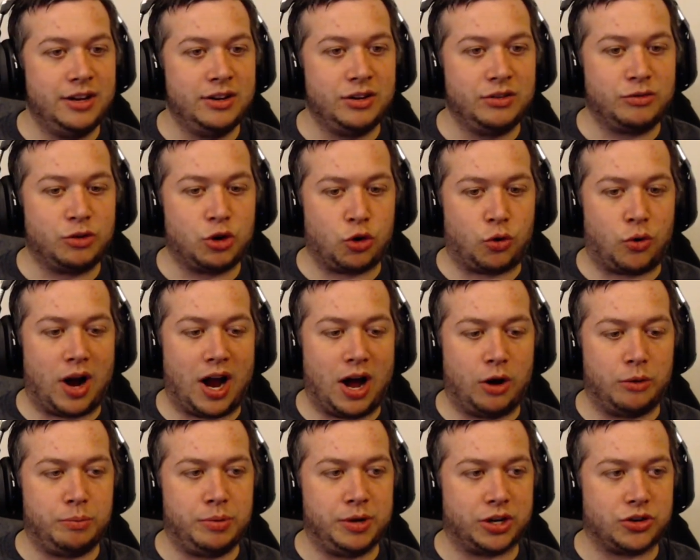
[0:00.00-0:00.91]

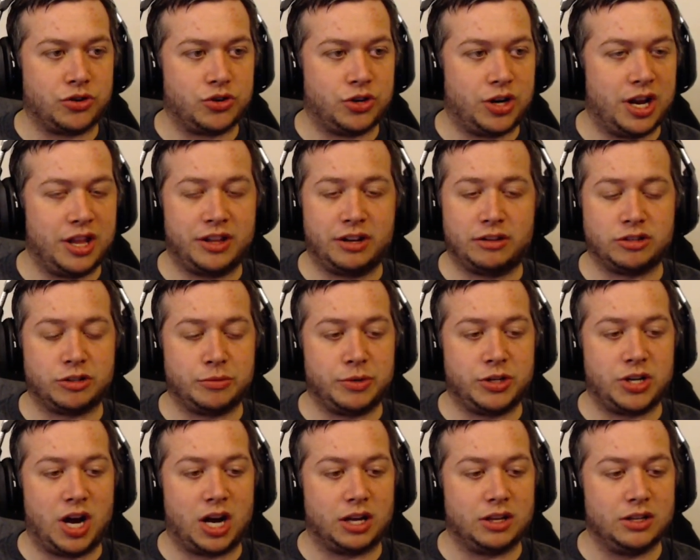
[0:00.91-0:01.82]
crowd picture? I didn't think I was going
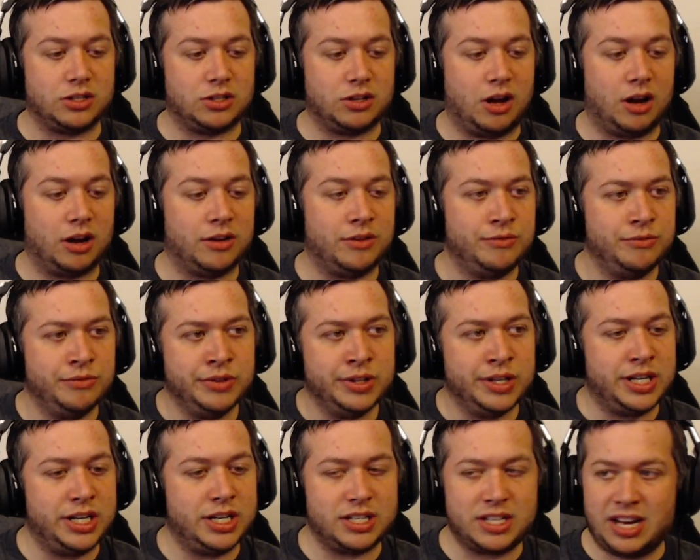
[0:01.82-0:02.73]
to be talking this long.
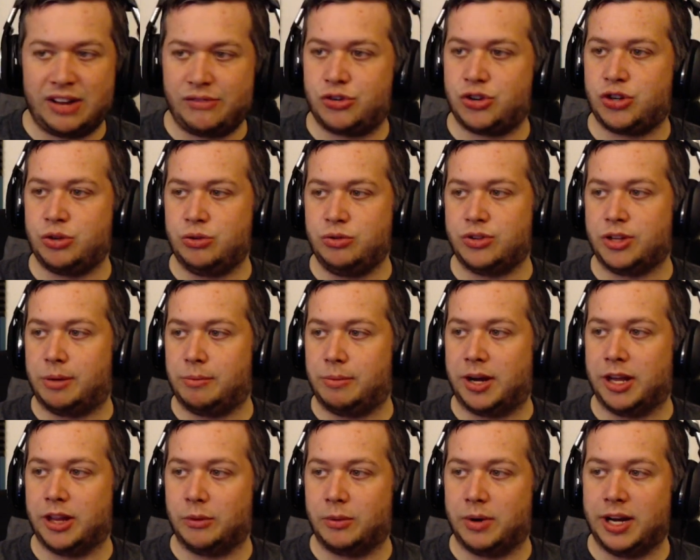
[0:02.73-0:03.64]
He doesn't have shoes on,
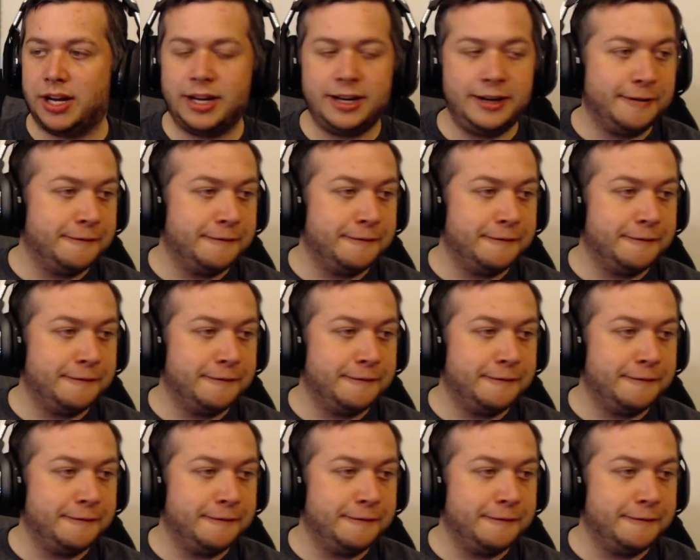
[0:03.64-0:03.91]
by the way.